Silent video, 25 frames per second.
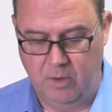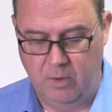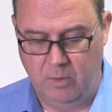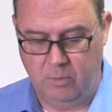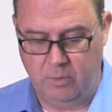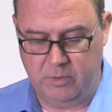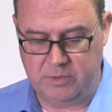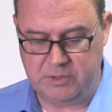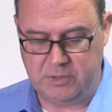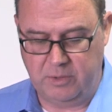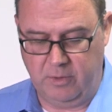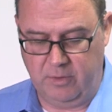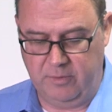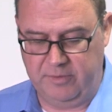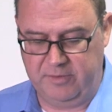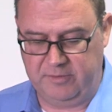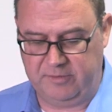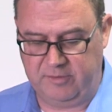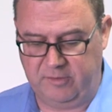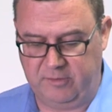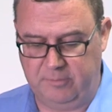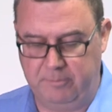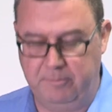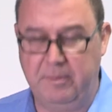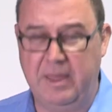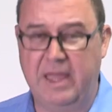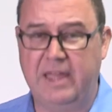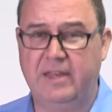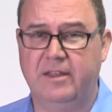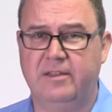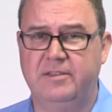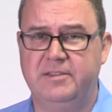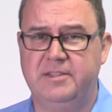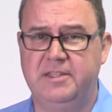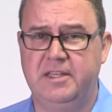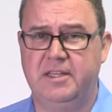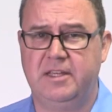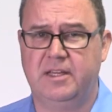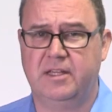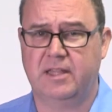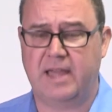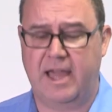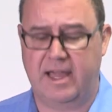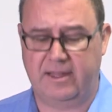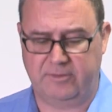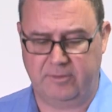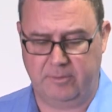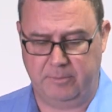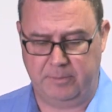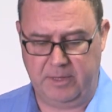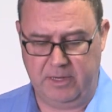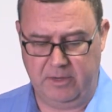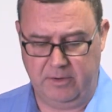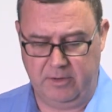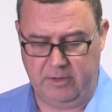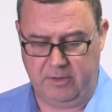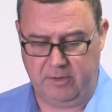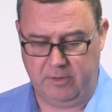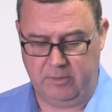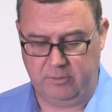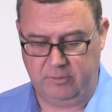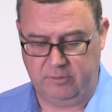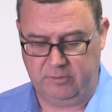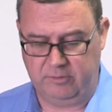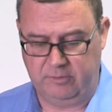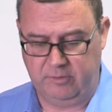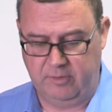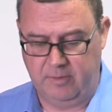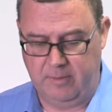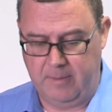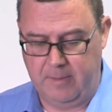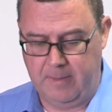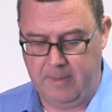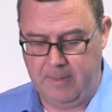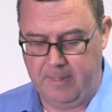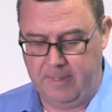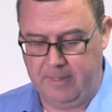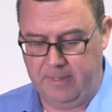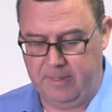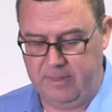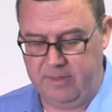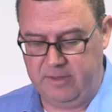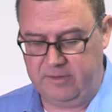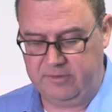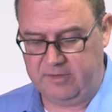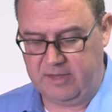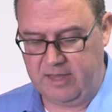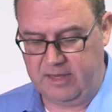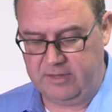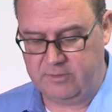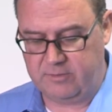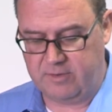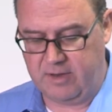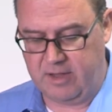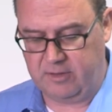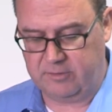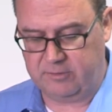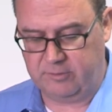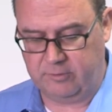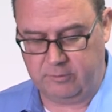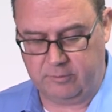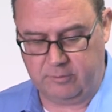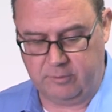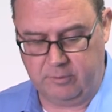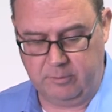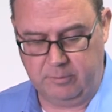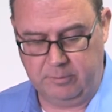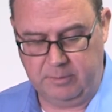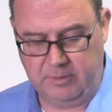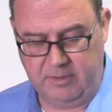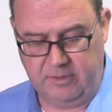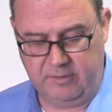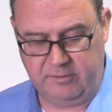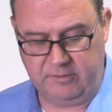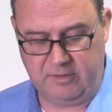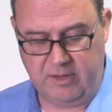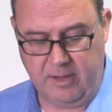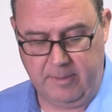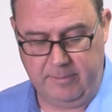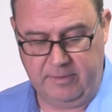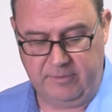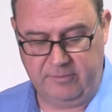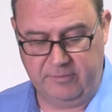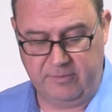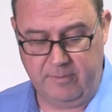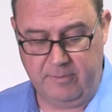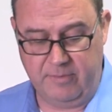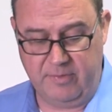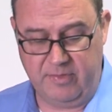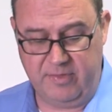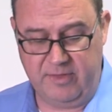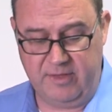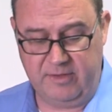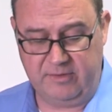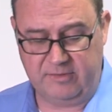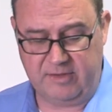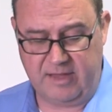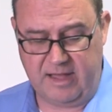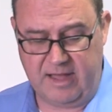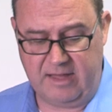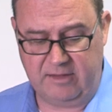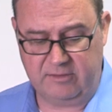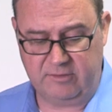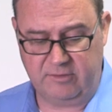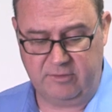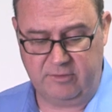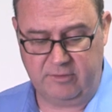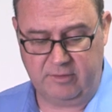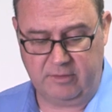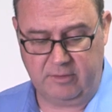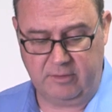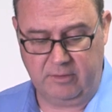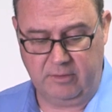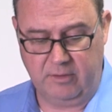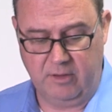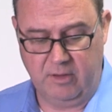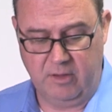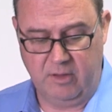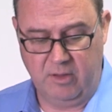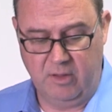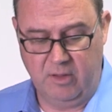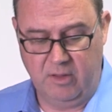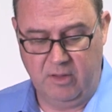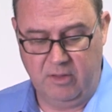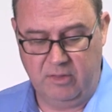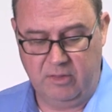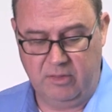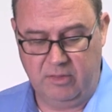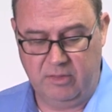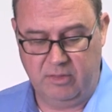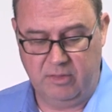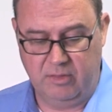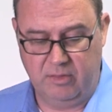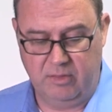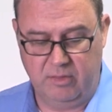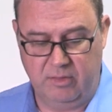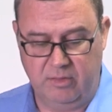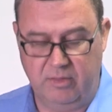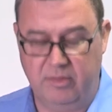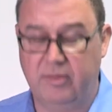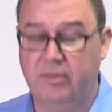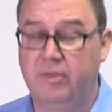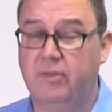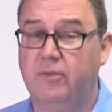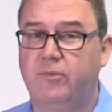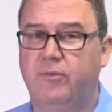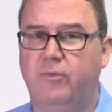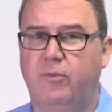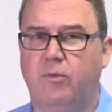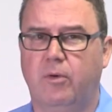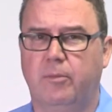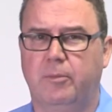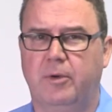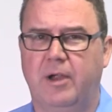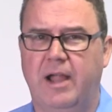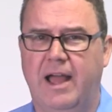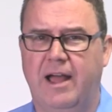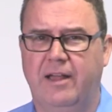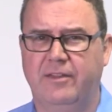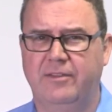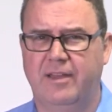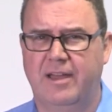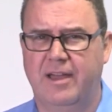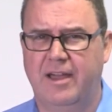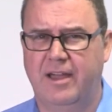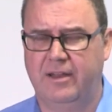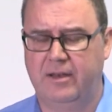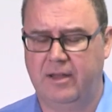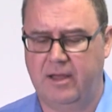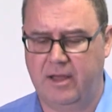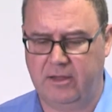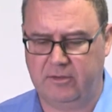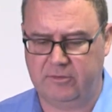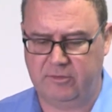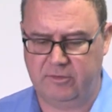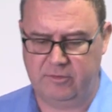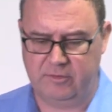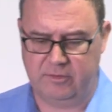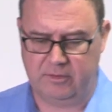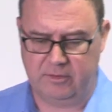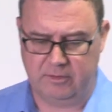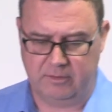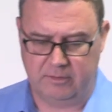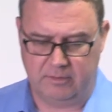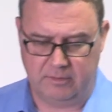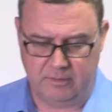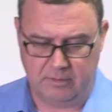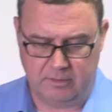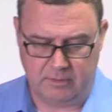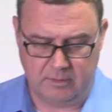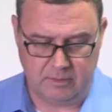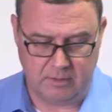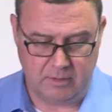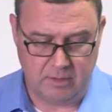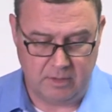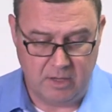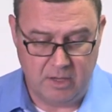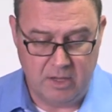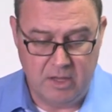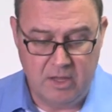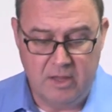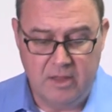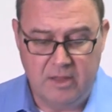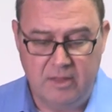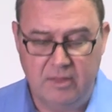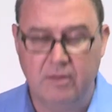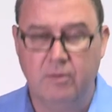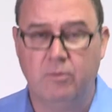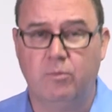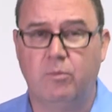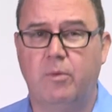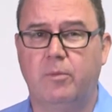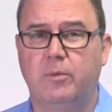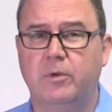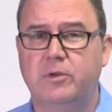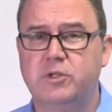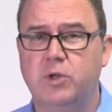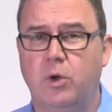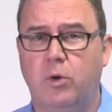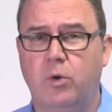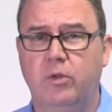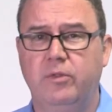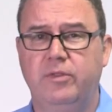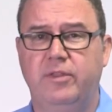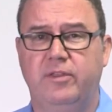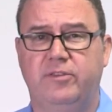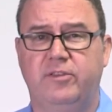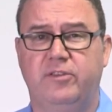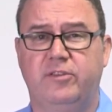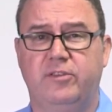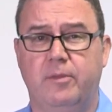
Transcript: We're told this is beta D galactopyranose. This hydroxyl group is coming from this oxygen, the former aldehyde oxygen. When we're told this is